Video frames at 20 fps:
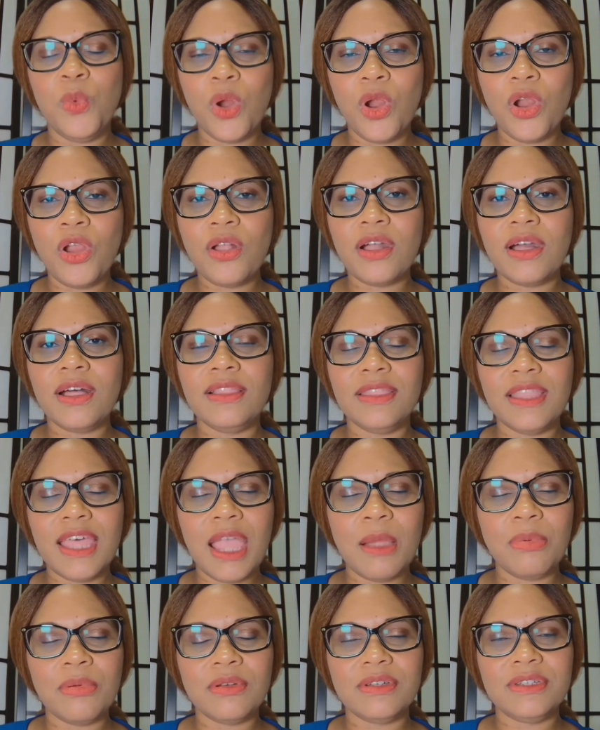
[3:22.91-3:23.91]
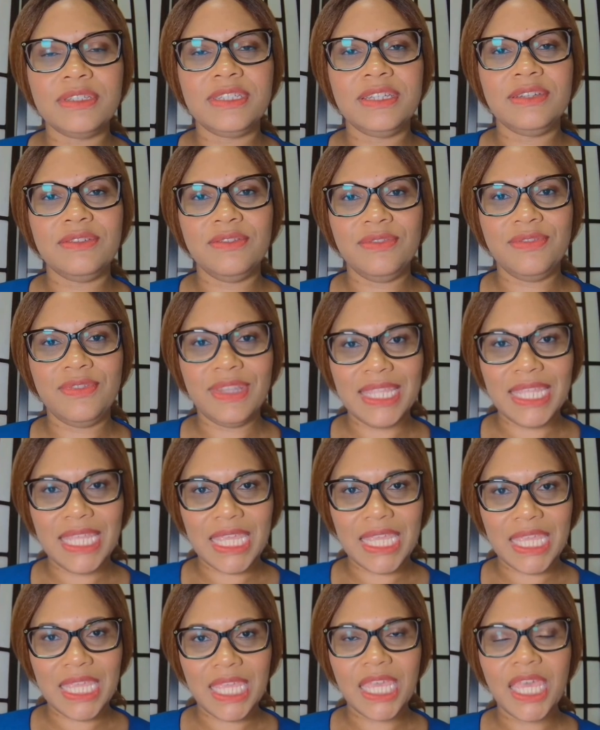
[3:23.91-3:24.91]
work
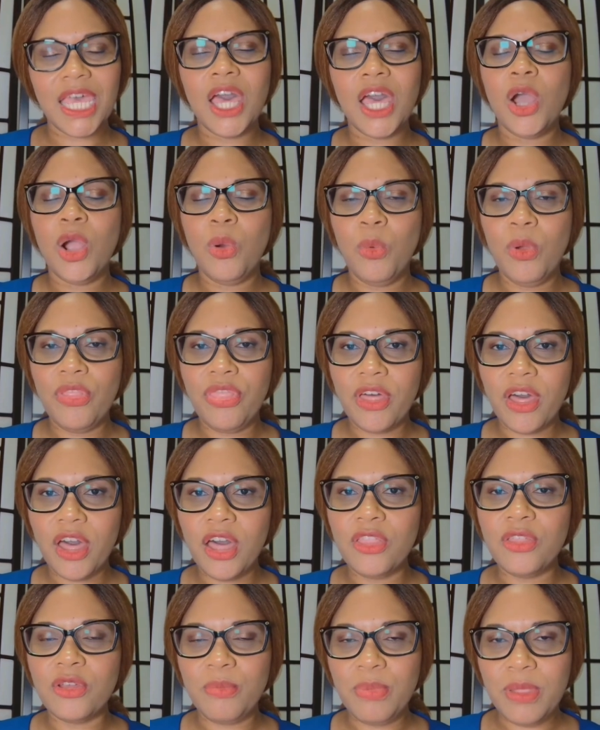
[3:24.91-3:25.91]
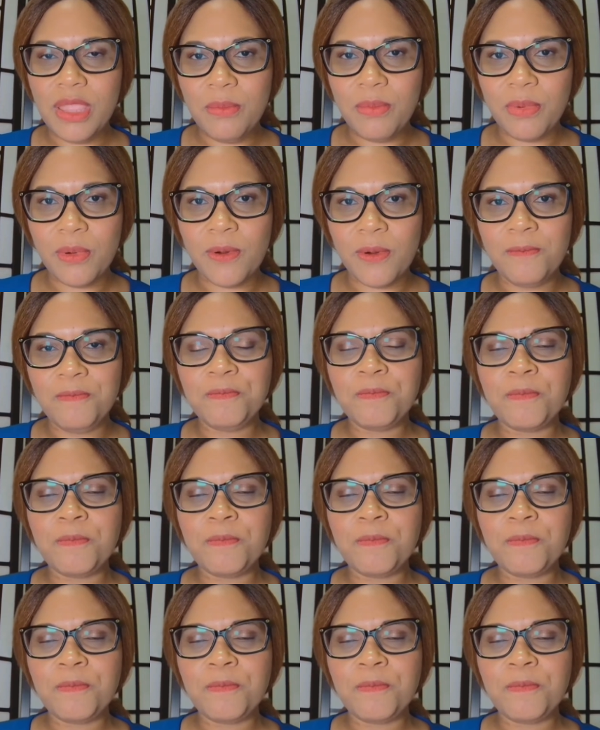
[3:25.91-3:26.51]
collaboratively with other people,